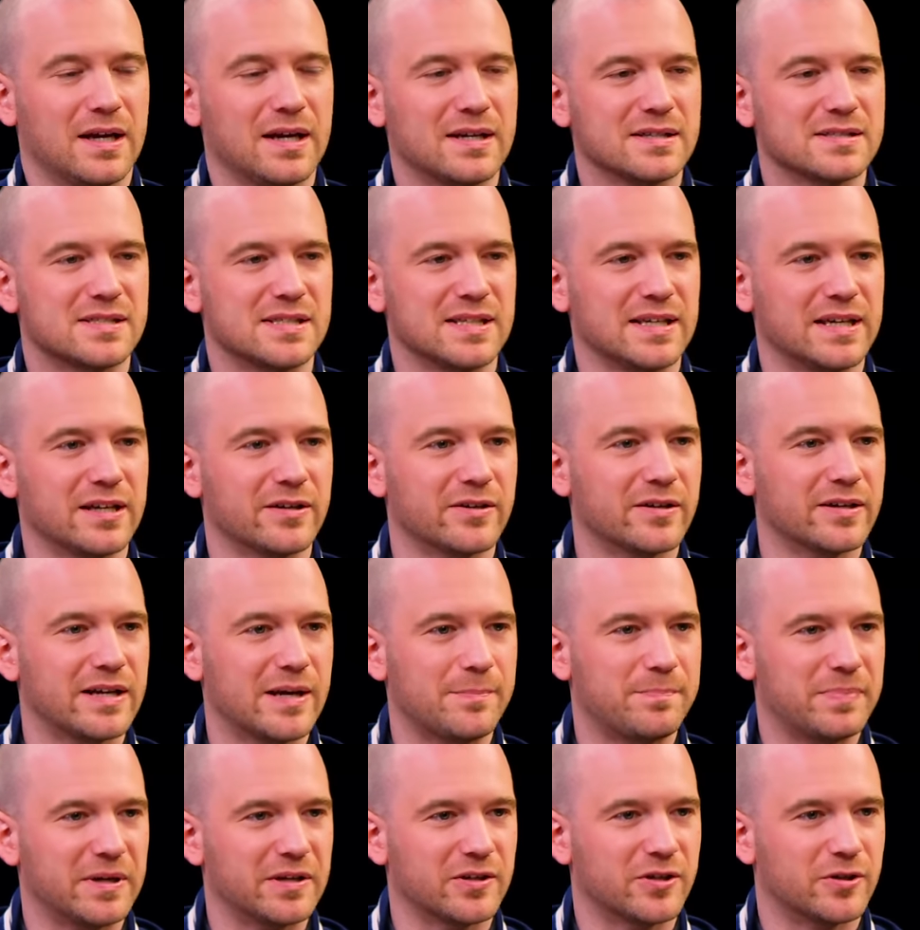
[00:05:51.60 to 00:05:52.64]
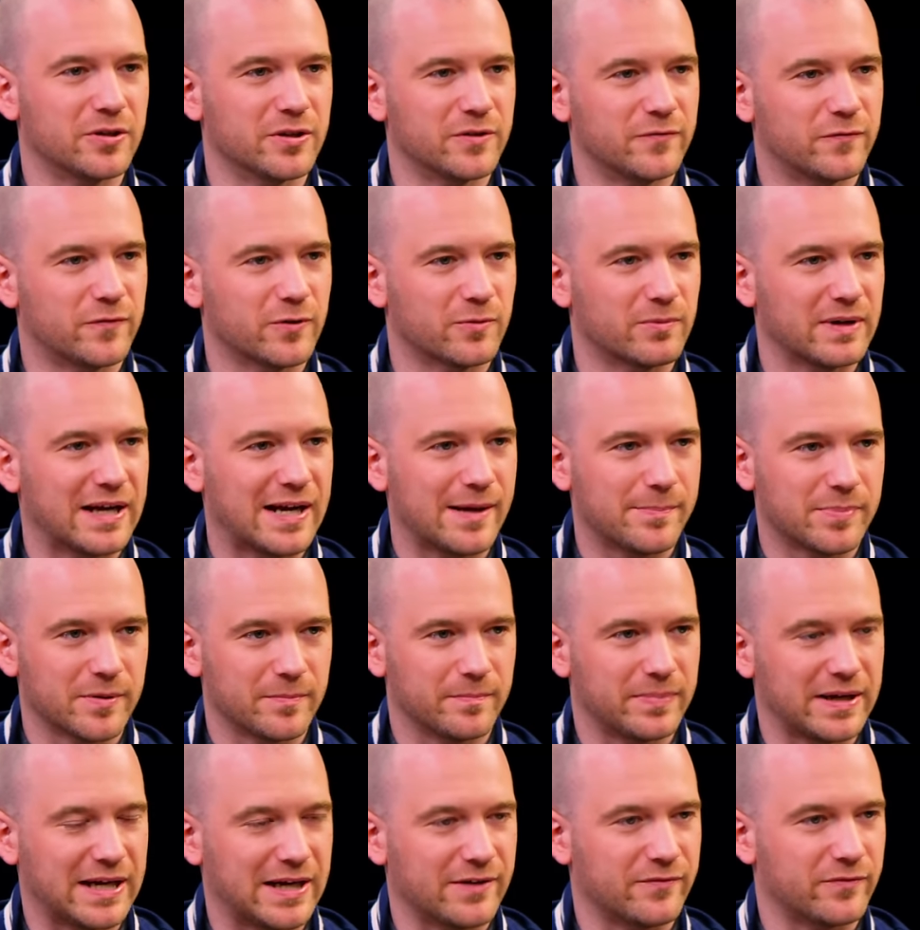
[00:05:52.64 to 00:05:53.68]
Has the internet been good for rap or
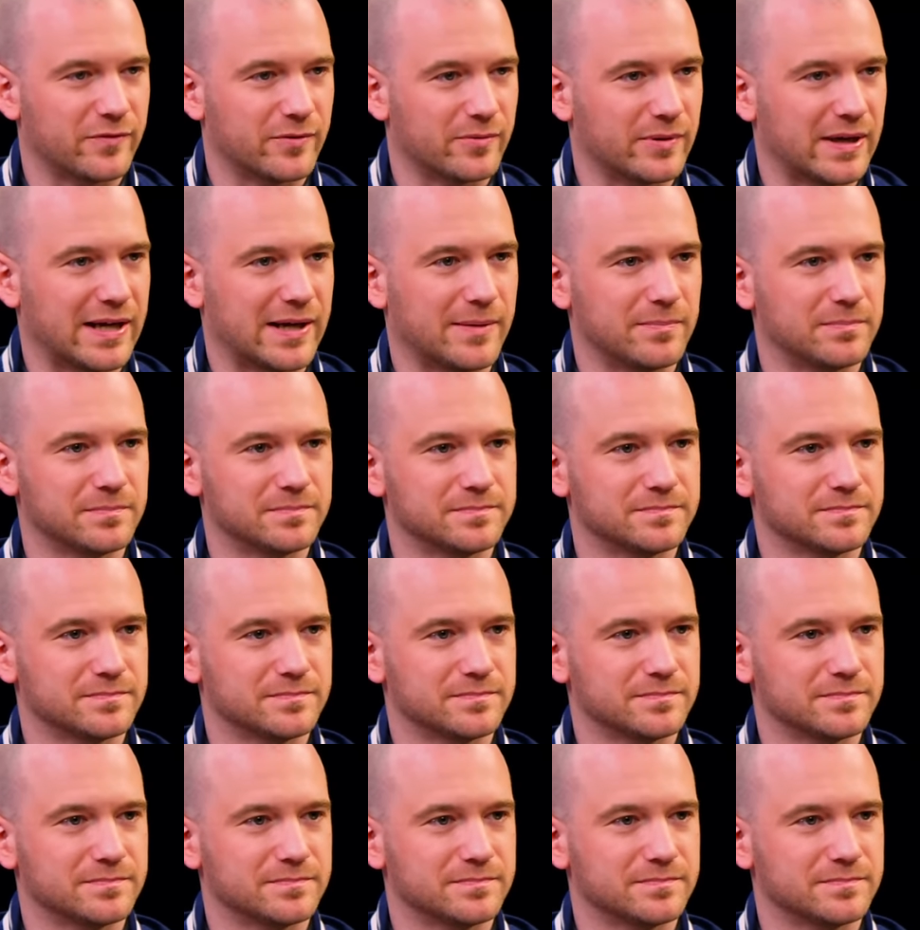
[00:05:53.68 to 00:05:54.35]
bad for rap?